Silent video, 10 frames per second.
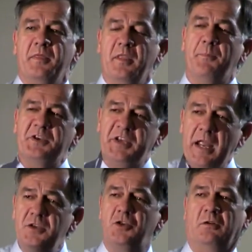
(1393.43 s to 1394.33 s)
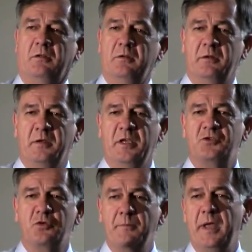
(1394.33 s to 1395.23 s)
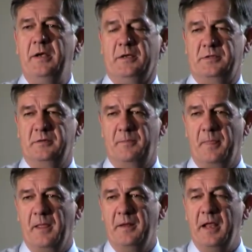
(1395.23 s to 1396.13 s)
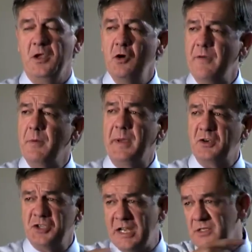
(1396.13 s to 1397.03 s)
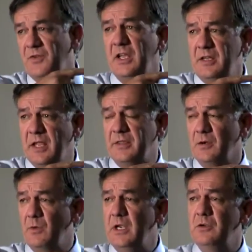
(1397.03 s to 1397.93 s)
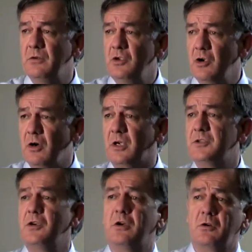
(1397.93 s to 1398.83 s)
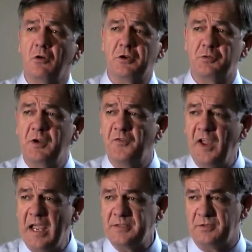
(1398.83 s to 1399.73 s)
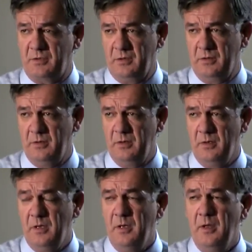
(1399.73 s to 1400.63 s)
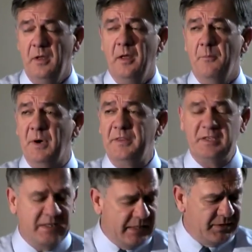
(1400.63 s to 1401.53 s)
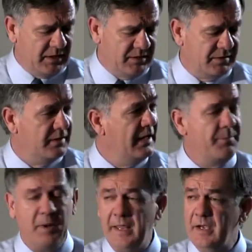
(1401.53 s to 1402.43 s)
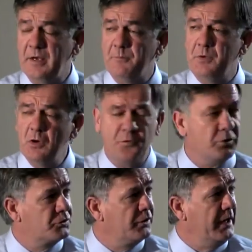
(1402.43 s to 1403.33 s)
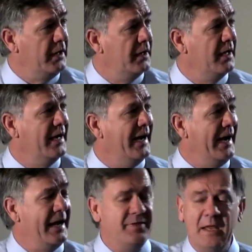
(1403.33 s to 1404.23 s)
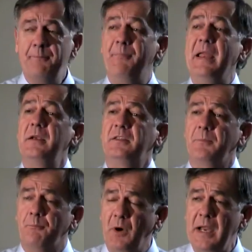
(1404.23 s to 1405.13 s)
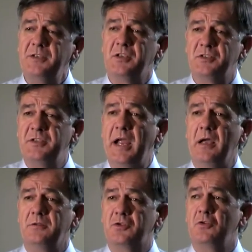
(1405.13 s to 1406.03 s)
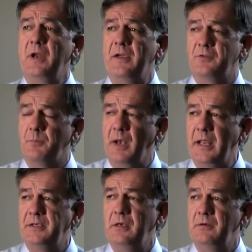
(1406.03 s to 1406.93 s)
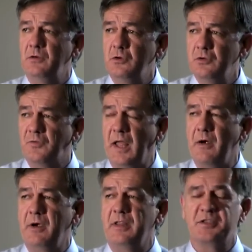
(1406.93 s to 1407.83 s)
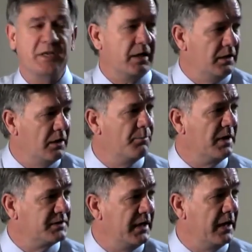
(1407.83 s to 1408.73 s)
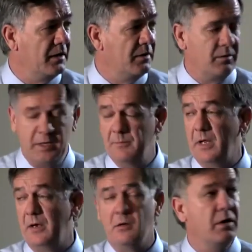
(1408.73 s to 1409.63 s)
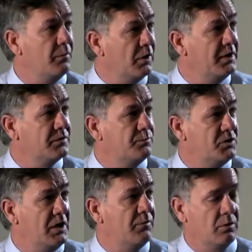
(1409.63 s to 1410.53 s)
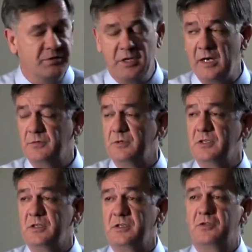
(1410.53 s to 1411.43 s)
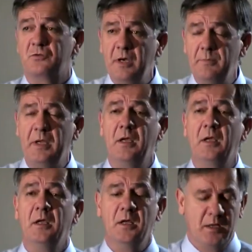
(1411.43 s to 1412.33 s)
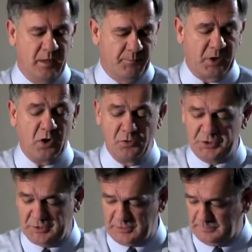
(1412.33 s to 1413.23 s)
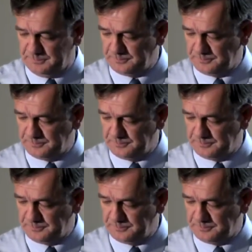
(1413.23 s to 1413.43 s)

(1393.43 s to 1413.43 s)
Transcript: The potential is tremendous. Now you have a better chance of hitting that than we do in New York because you can grow a tree faster. But to get this, they planted a beautiful tree and they bent the branches down soon after planting to induce flowering in the second year, plus they had it on M9, on one of these Geneva rootstocks, which is extremely precocious.